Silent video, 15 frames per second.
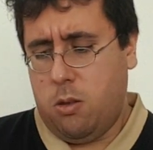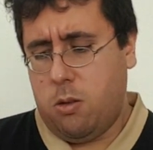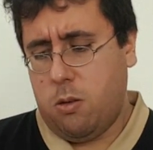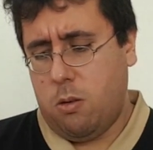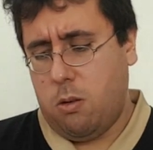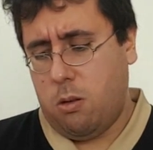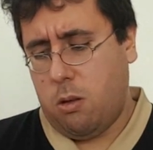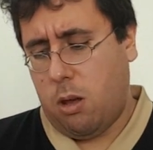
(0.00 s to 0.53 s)

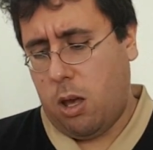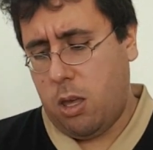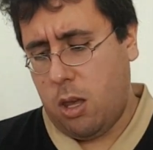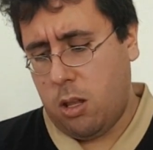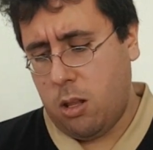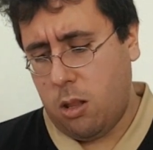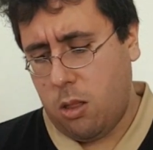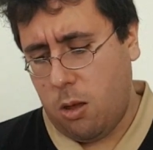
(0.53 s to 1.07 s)
So I
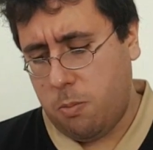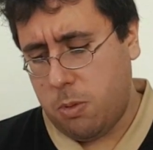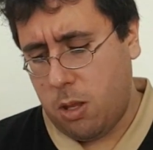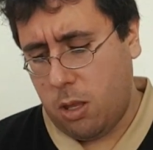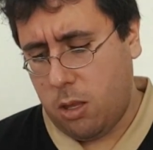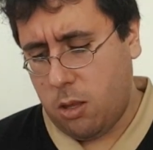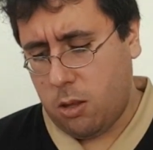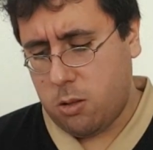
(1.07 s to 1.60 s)
ended up
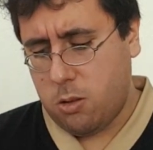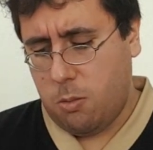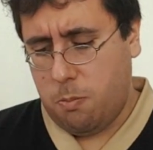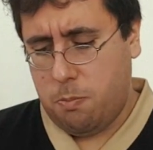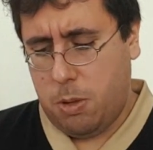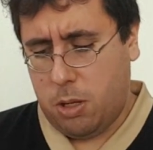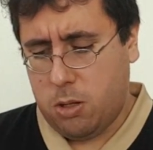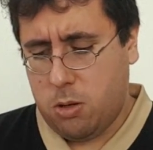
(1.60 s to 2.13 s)
taking some
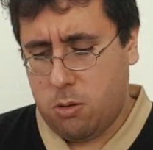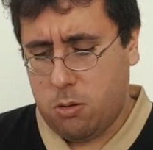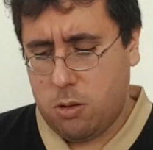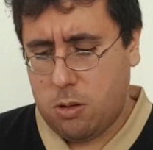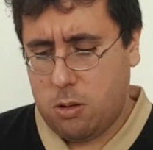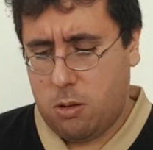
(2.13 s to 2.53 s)
pictures